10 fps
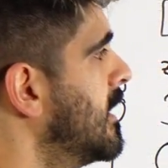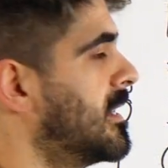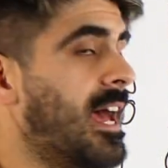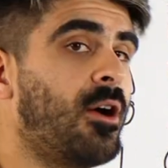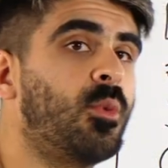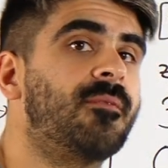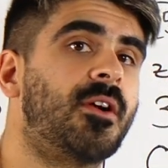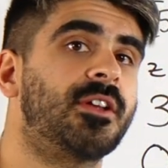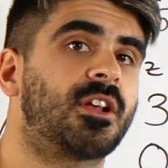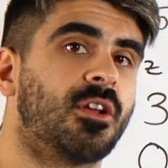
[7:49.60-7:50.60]
now we're
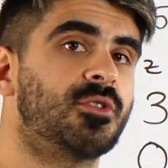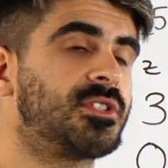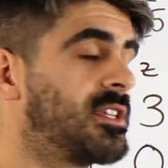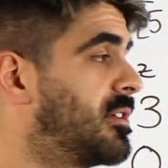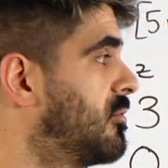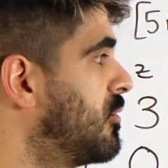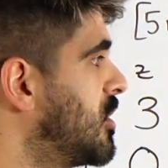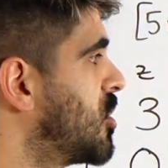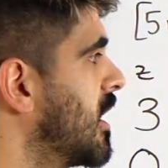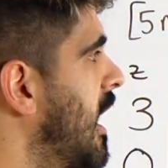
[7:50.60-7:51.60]
very close to
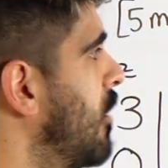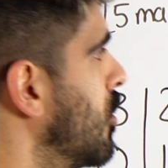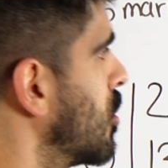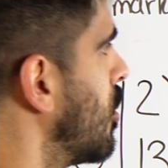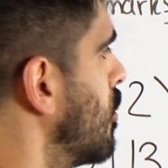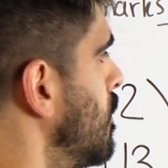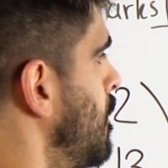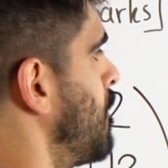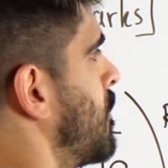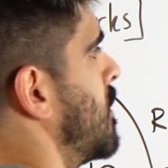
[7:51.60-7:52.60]
reaching our goal.
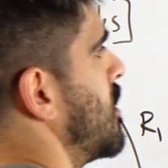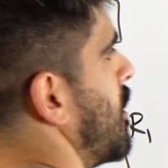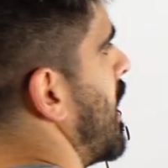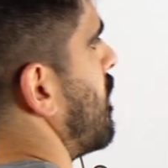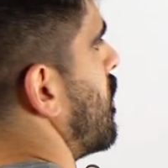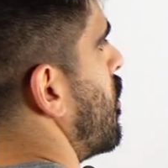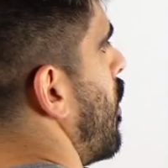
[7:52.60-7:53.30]
So we have row